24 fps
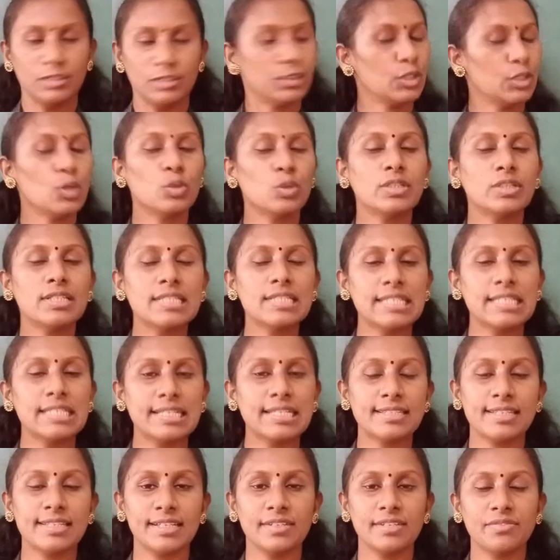Through this
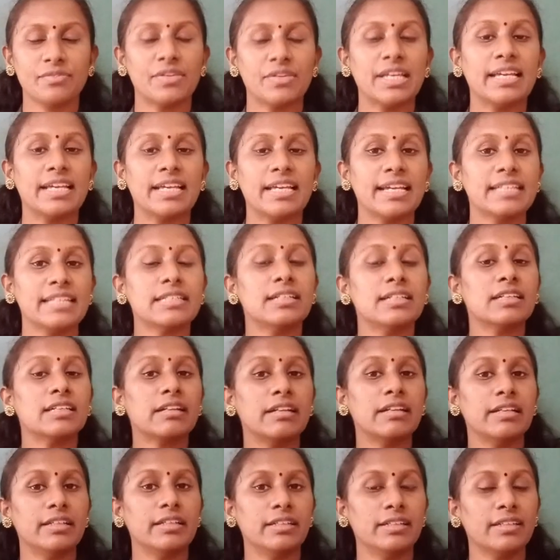lesson, we get a
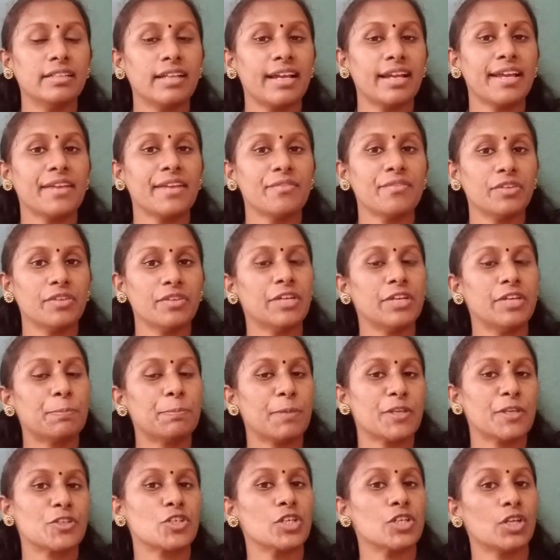clear and vivid
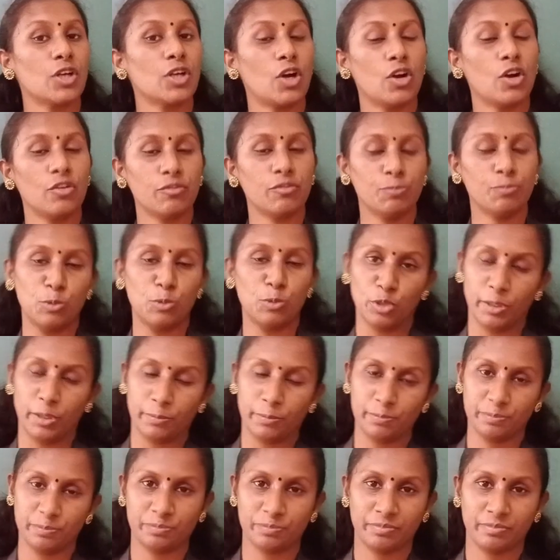picture of
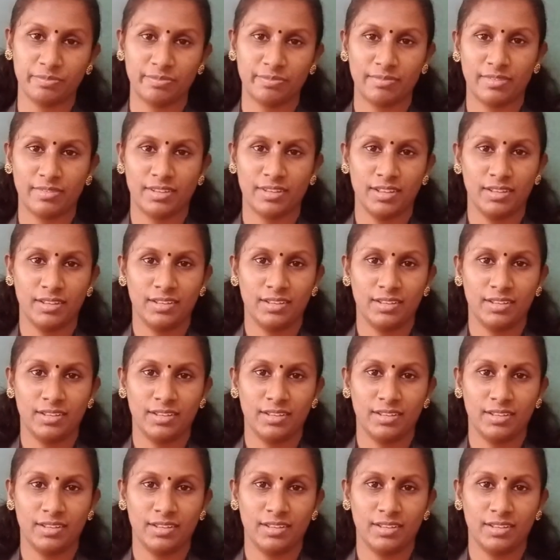Pooram.